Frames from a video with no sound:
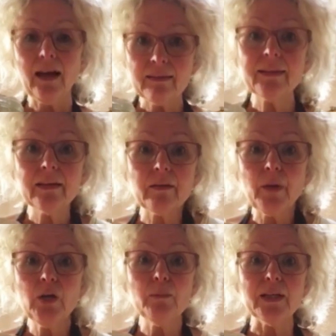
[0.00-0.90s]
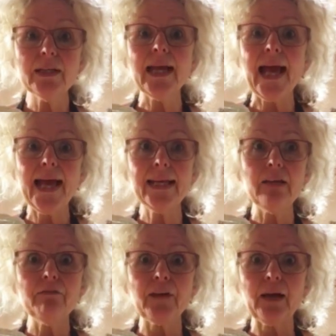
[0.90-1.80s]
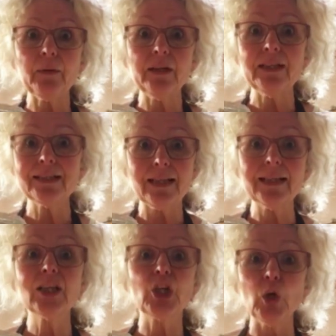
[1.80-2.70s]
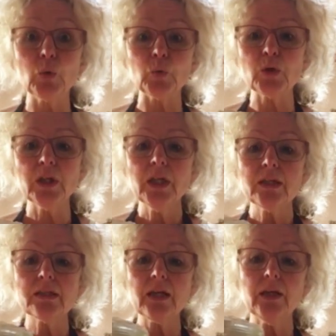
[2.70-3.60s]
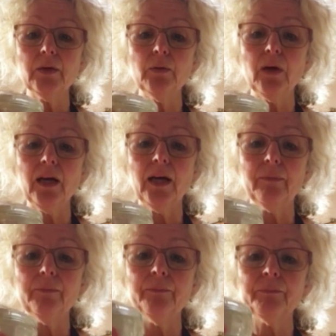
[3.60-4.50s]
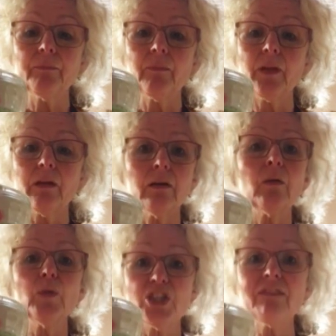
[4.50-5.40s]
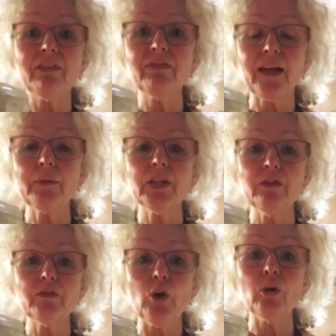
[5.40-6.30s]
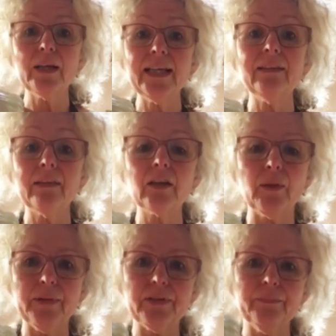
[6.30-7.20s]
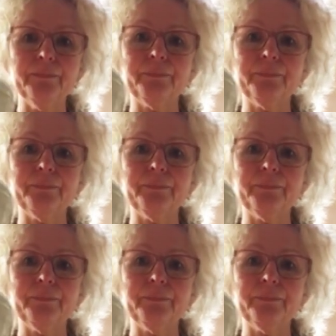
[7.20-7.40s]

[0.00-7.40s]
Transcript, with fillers: I think at the moment, any flour is like gold. So um, whichever flour you've got in the cupboard,